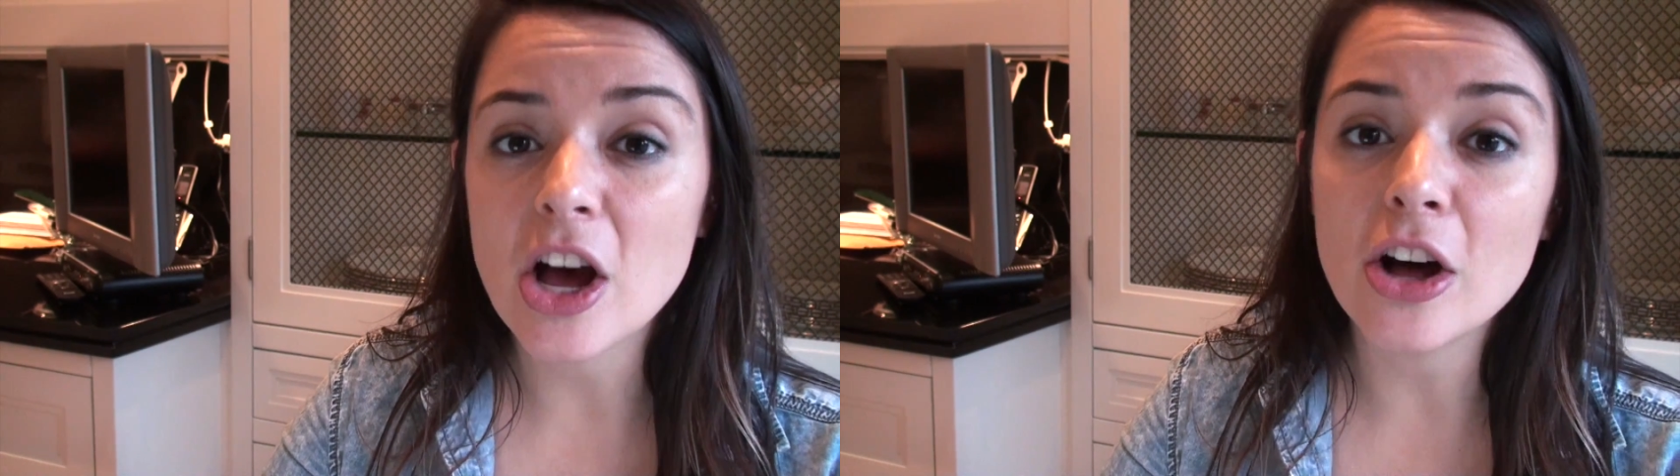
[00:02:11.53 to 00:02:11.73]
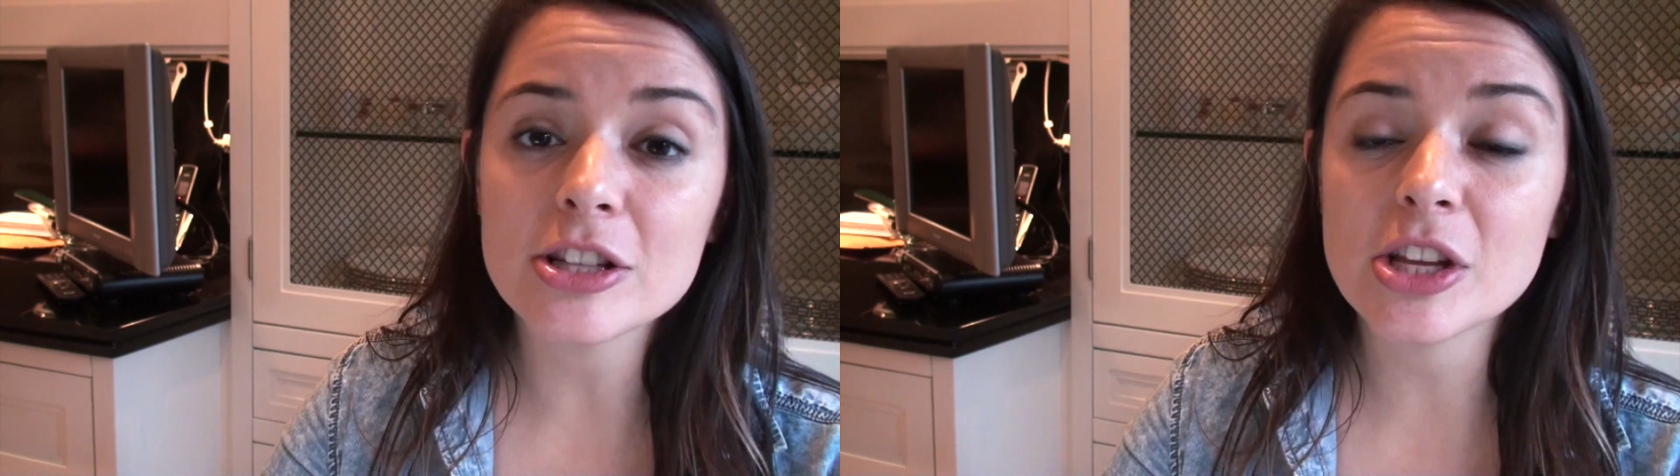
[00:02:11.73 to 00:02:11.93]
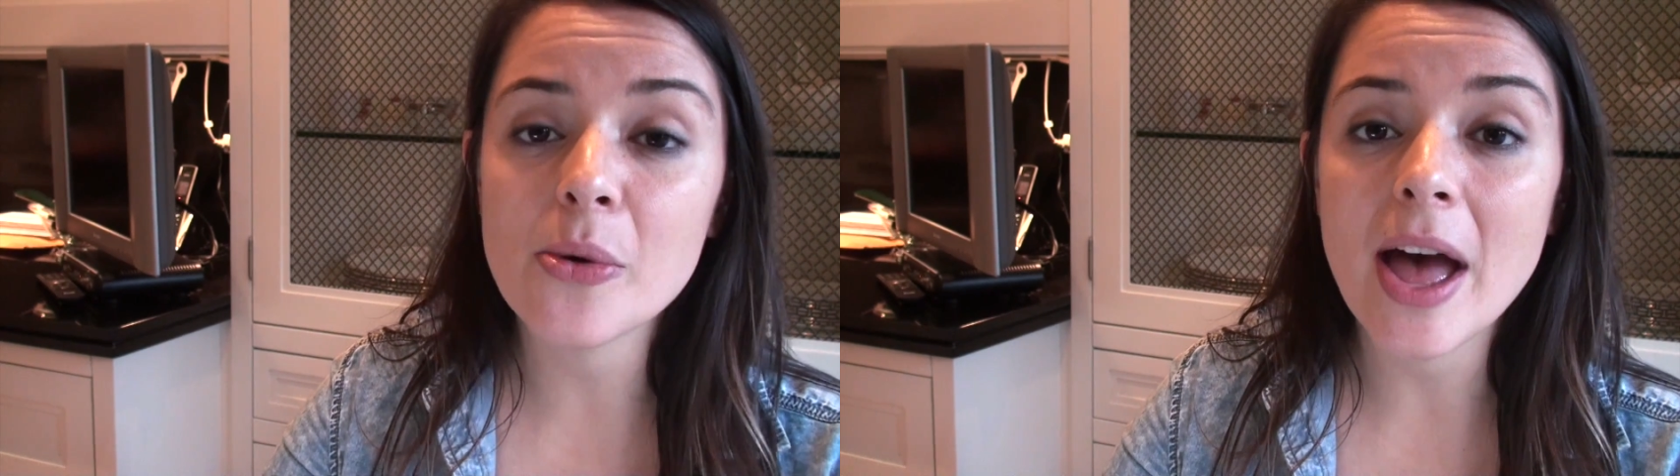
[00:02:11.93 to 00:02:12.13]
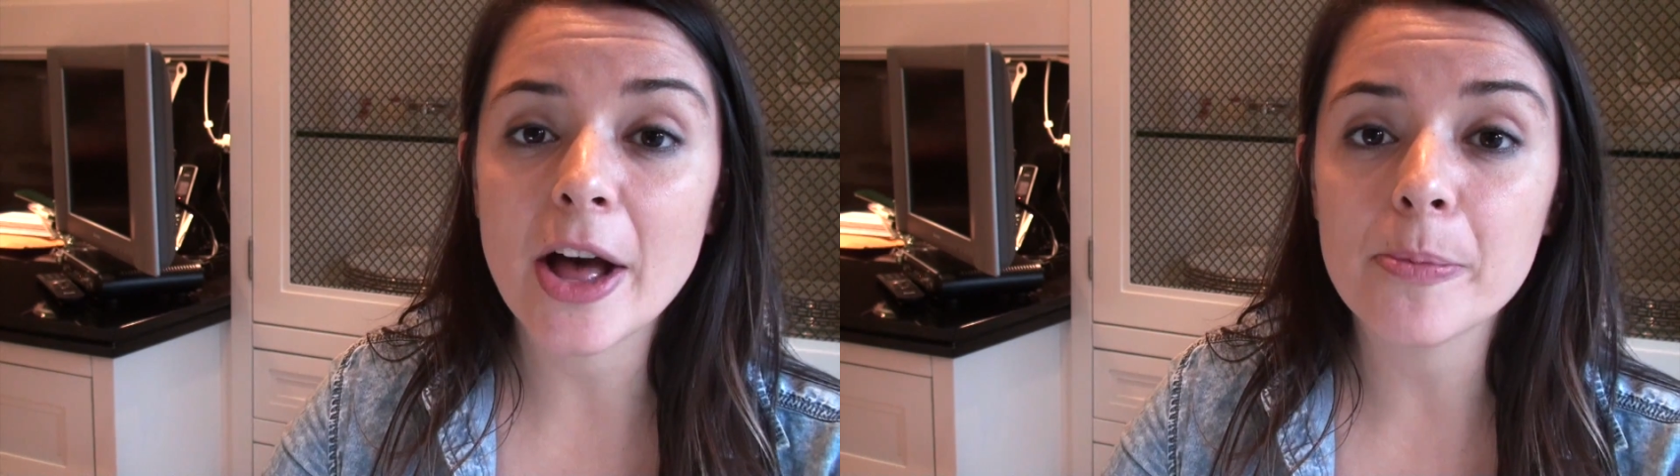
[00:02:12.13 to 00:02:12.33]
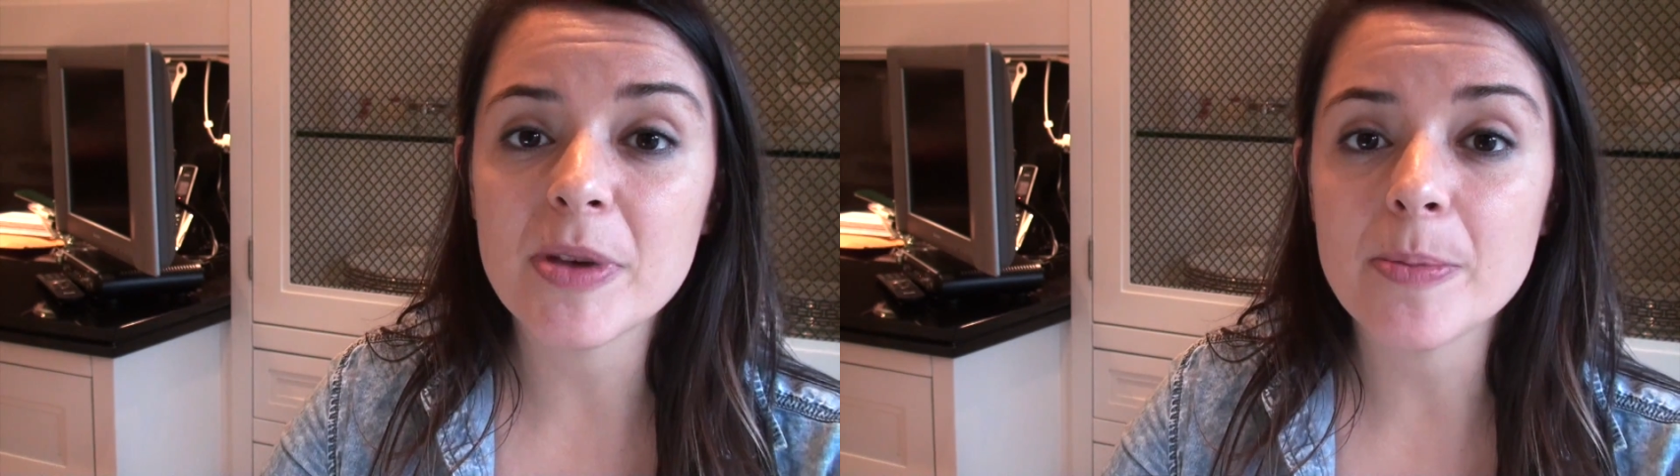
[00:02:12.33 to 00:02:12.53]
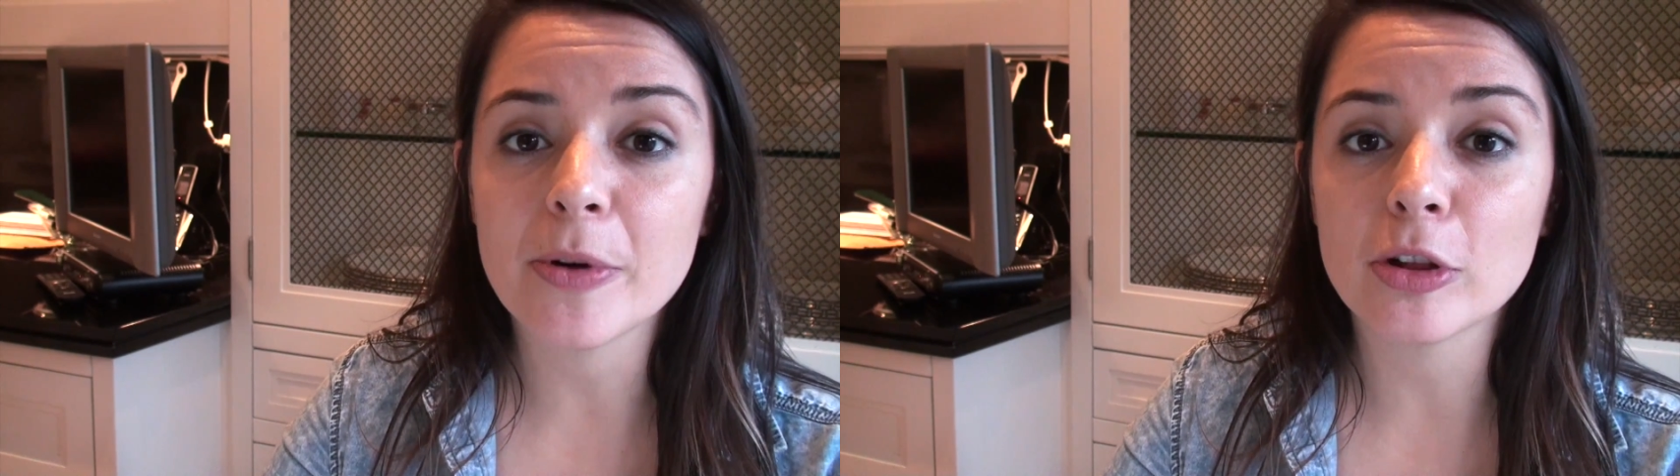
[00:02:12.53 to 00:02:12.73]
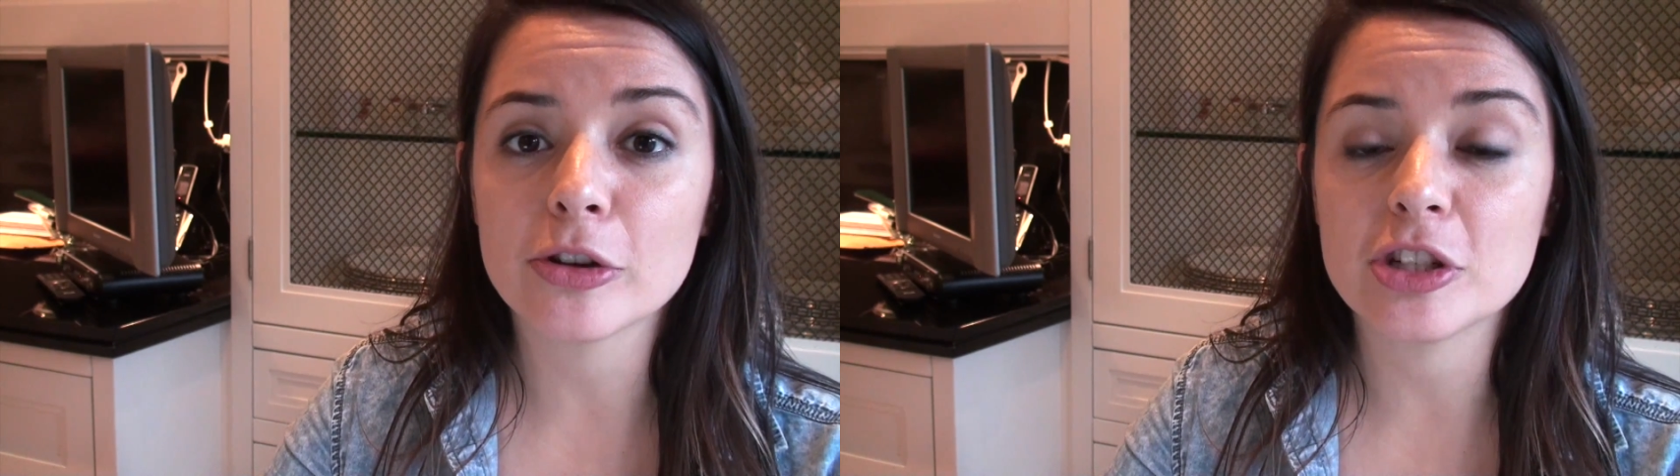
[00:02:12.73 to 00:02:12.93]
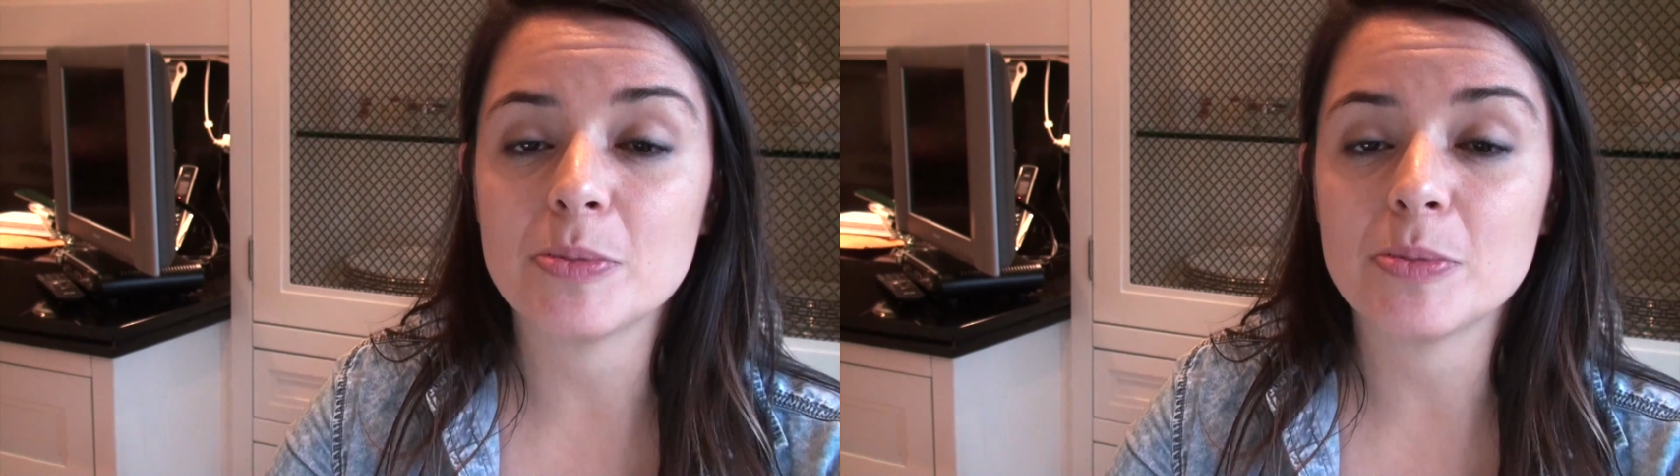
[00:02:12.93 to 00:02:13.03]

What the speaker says: also help people learn